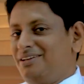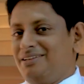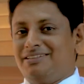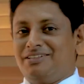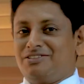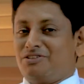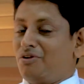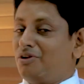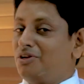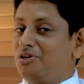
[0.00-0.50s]

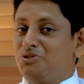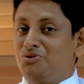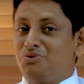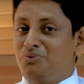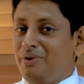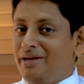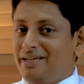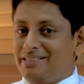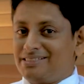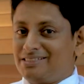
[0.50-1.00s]
There's only two
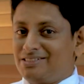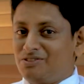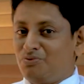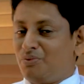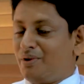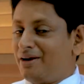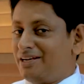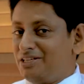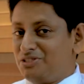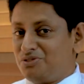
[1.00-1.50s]
ways.
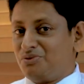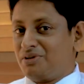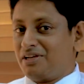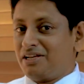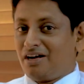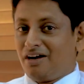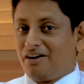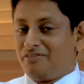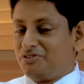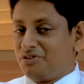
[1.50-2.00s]
One is
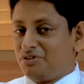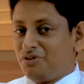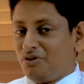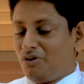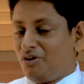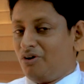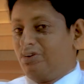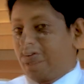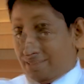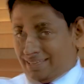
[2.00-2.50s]
looking after
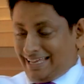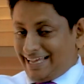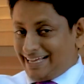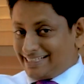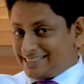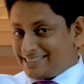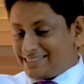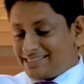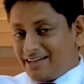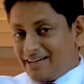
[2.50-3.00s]
your
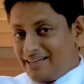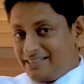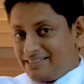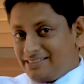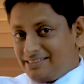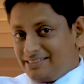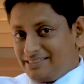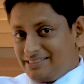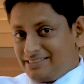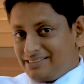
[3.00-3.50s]

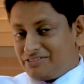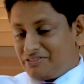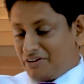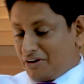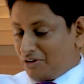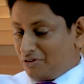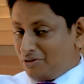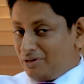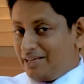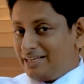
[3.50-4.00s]
exercises,
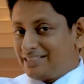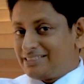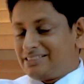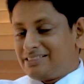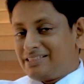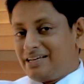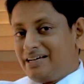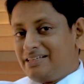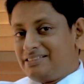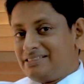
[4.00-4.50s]
regular
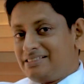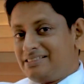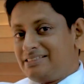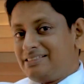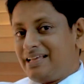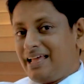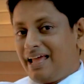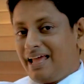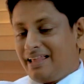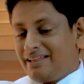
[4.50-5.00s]
exercises,
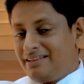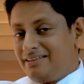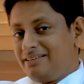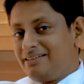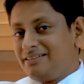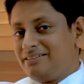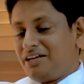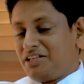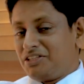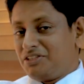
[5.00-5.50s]
and
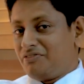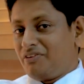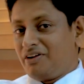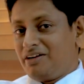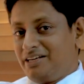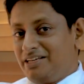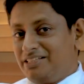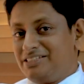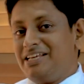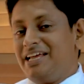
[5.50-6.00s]
the other one
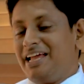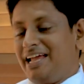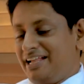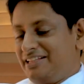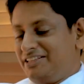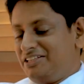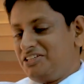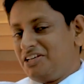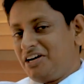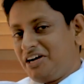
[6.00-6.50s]
is
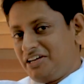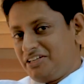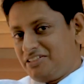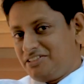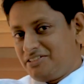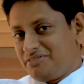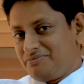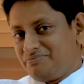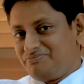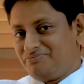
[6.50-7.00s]
healthy
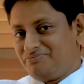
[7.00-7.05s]
diet.